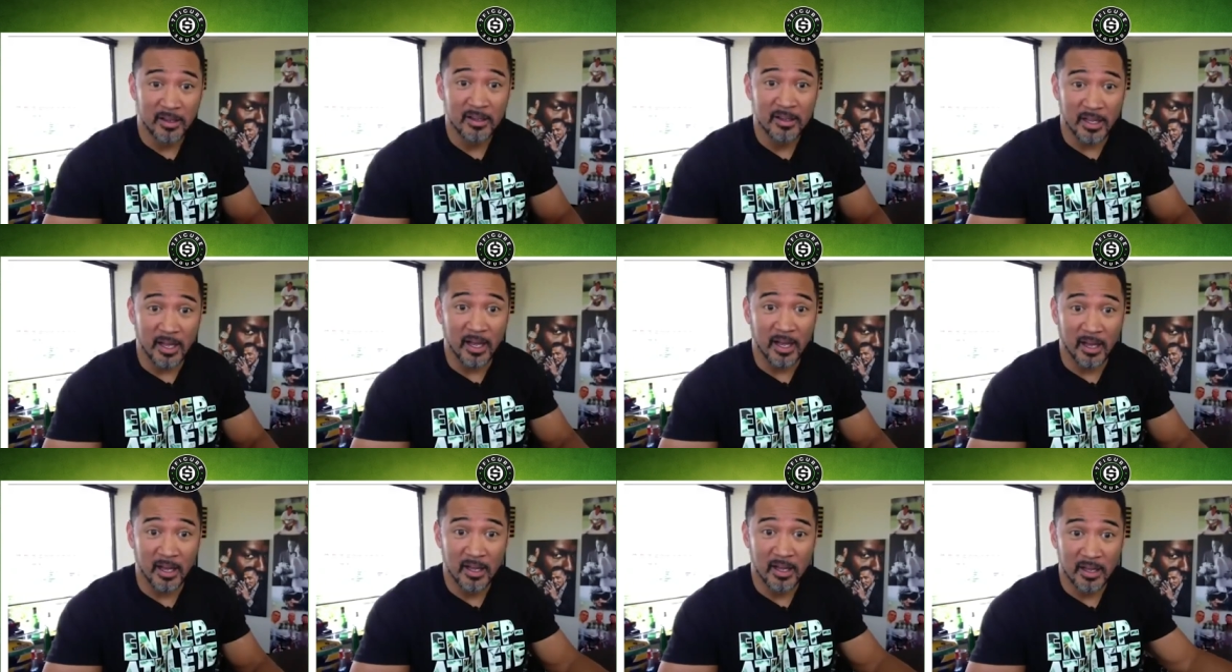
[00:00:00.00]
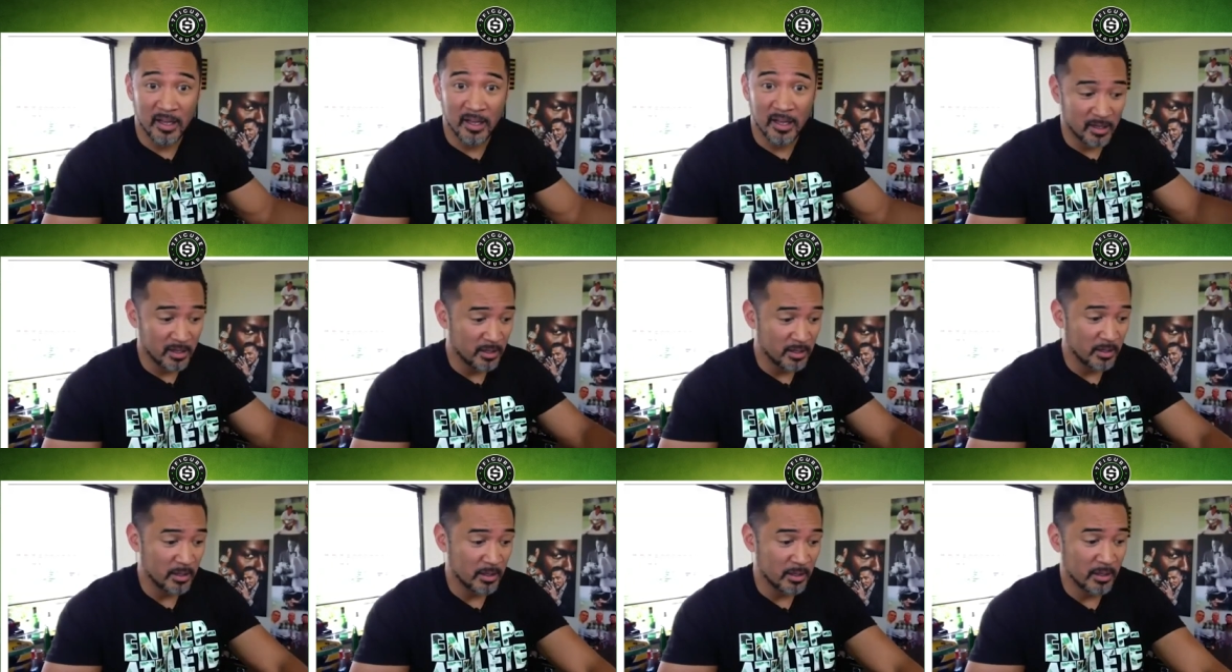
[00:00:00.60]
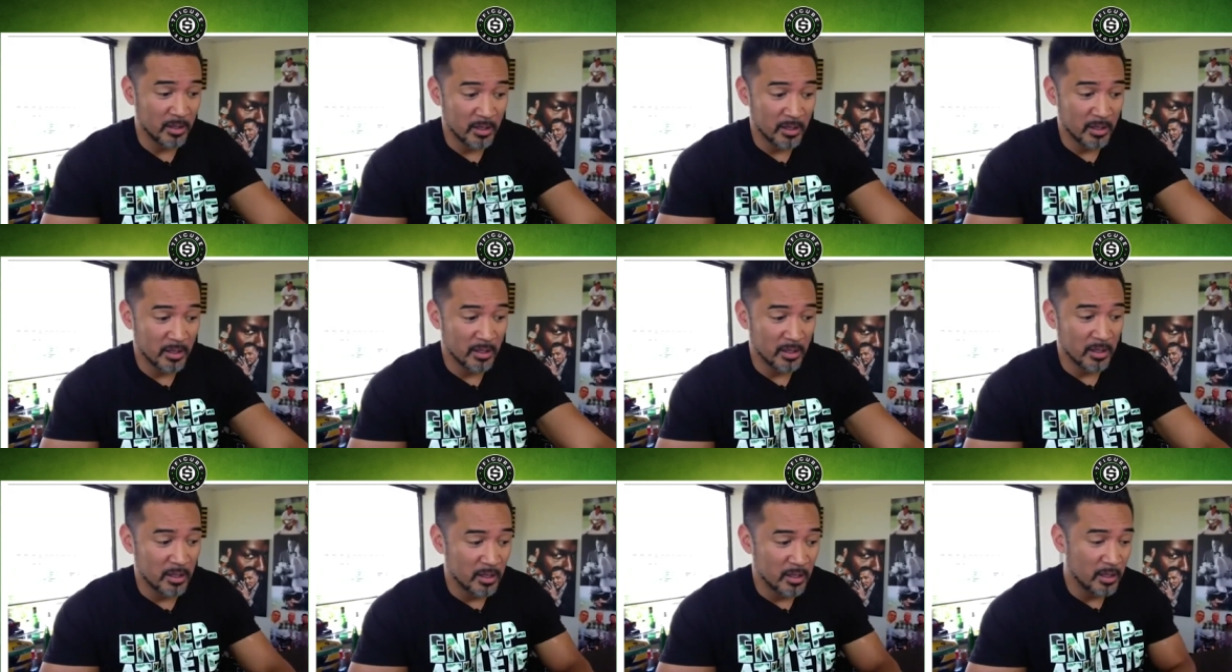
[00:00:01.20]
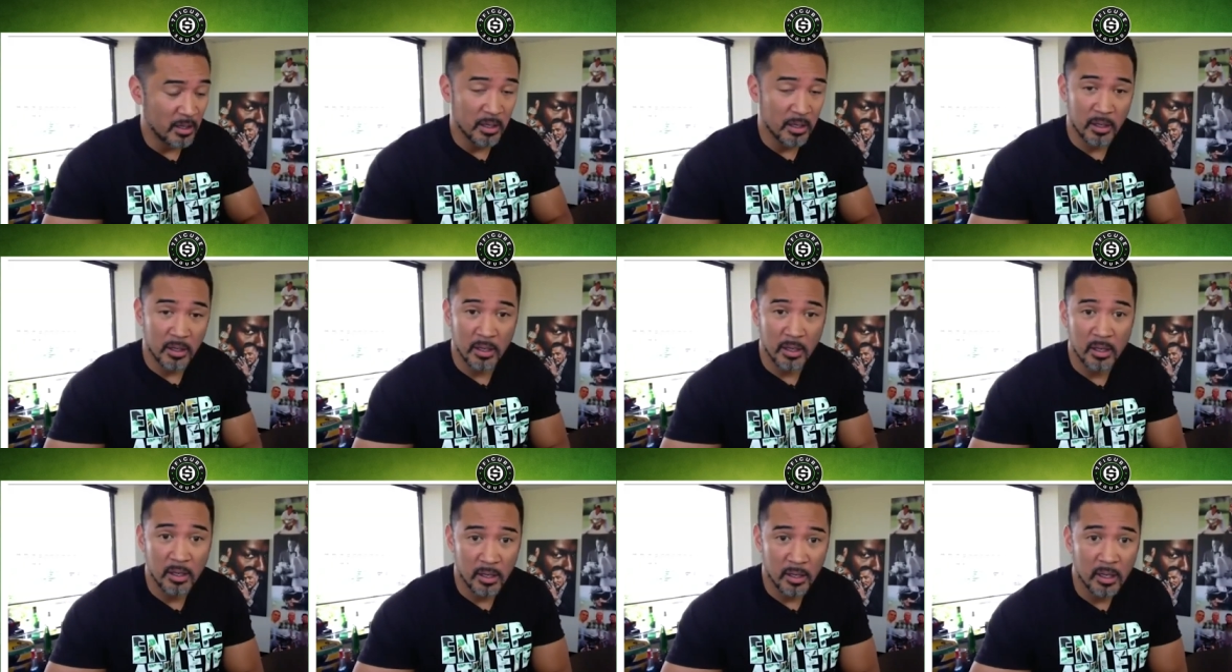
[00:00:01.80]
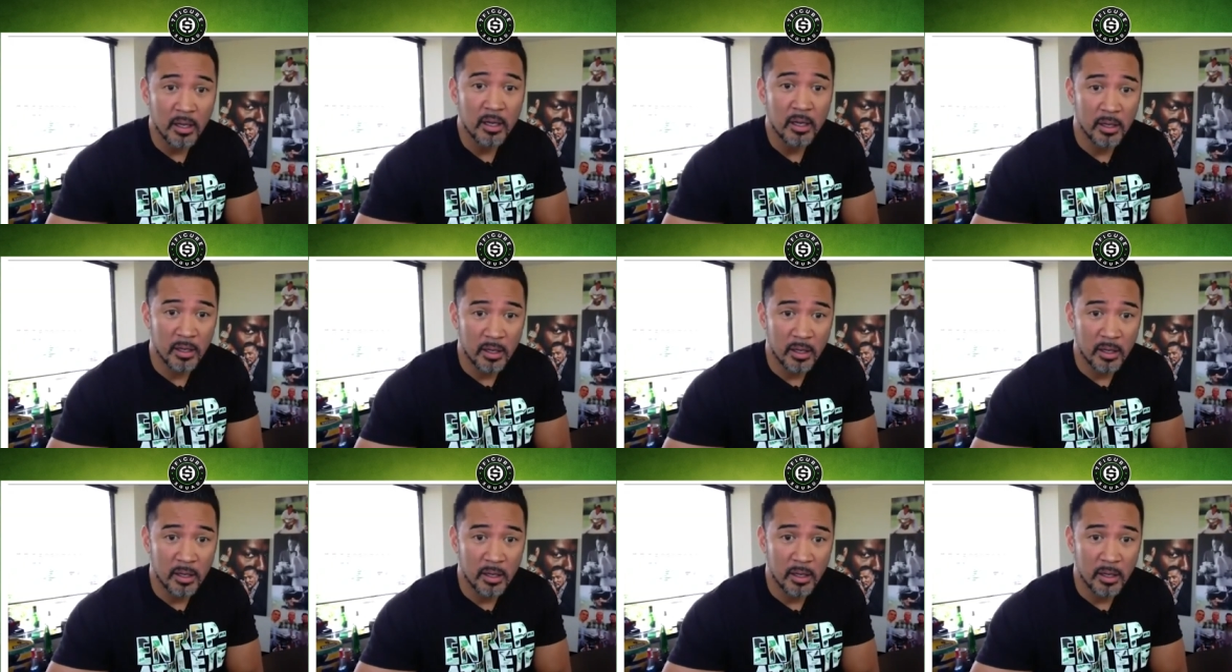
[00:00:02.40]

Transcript: yeah, there were white people, there were blacks, there were